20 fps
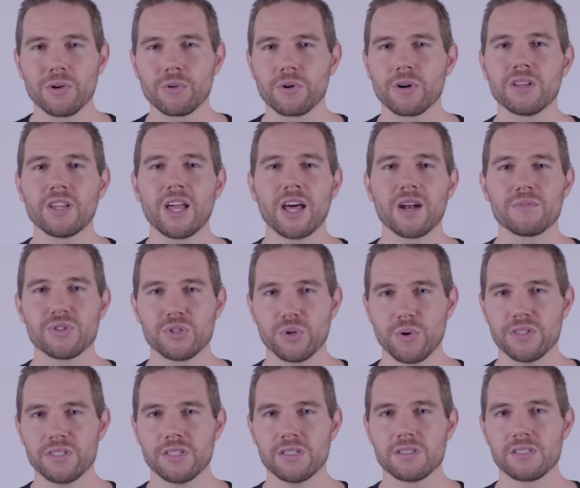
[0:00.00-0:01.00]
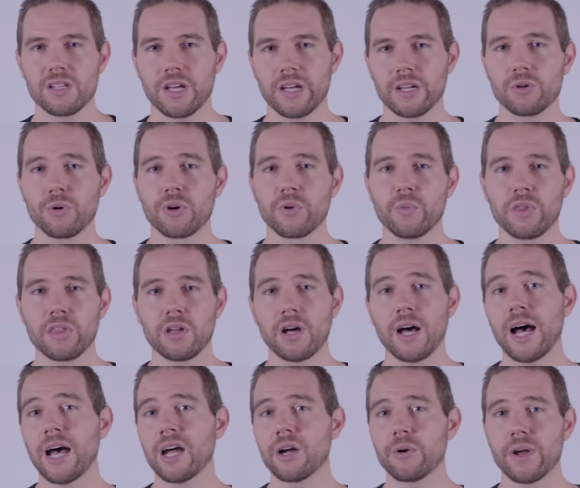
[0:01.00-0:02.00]
there were a lot of choices like going with a
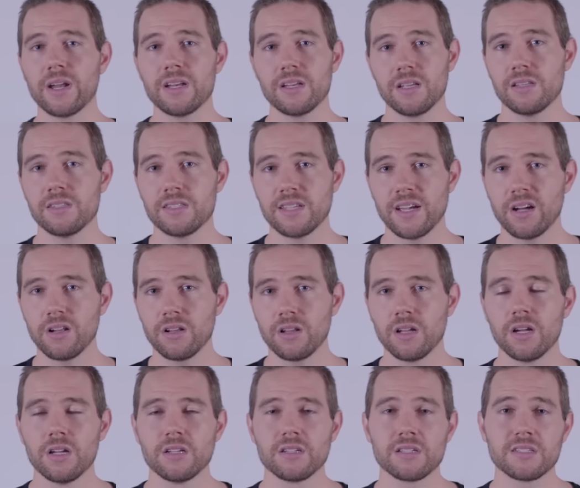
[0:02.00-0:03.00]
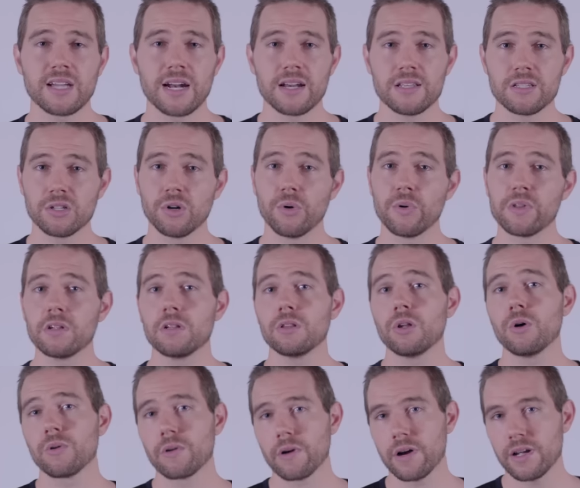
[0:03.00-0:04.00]
higher end Intel, deciding to go with a
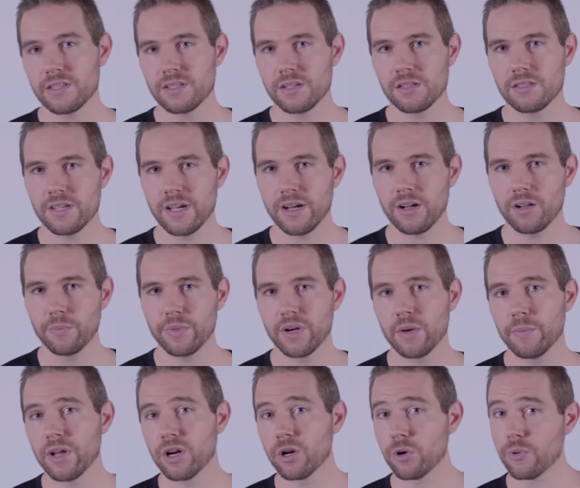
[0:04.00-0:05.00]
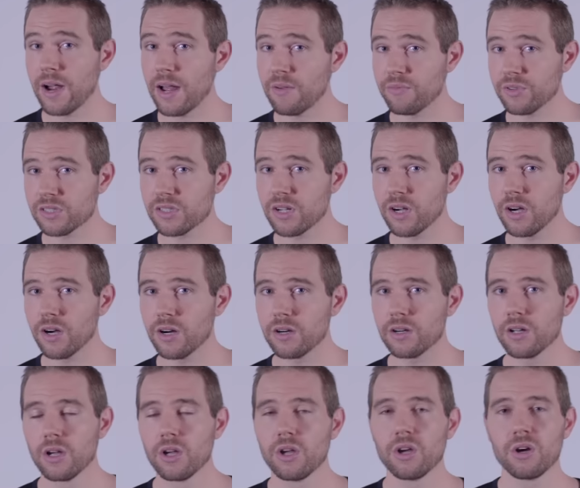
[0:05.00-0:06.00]
lower end Intel but a better graphics
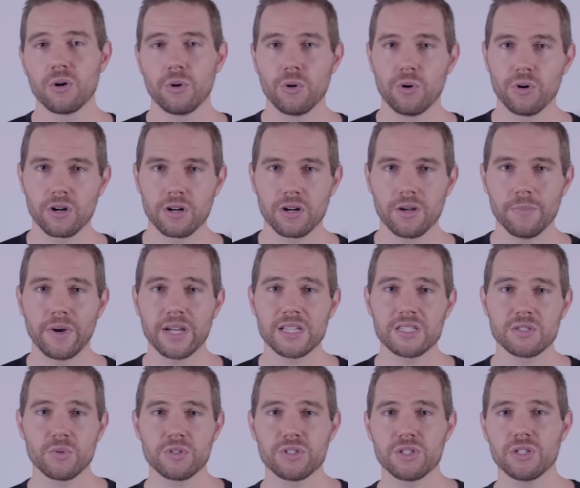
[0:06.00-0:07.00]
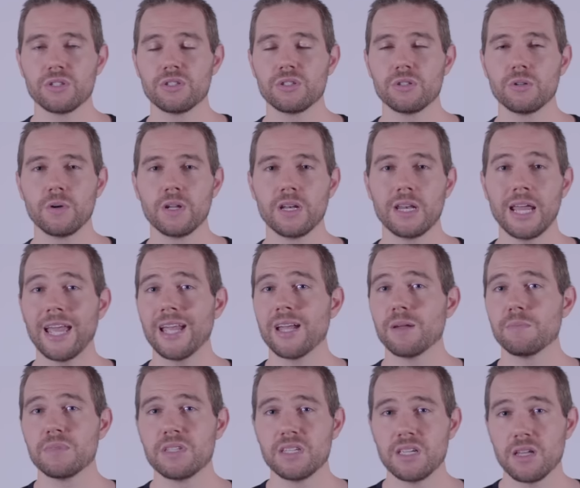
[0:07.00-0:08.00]
card, or by switching to an
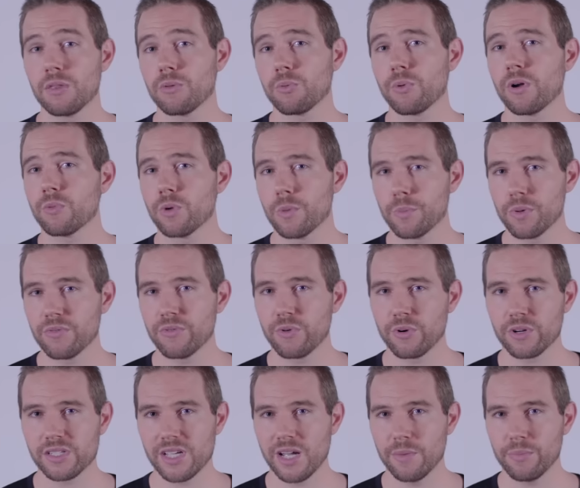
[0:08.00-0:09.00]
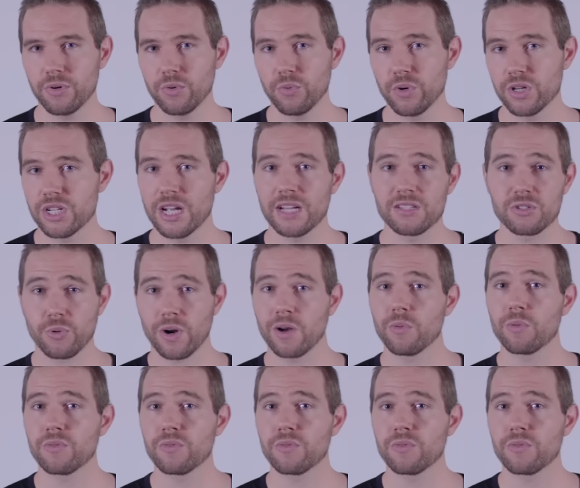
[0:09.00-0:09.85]
AMD Threadripper, for example, which has great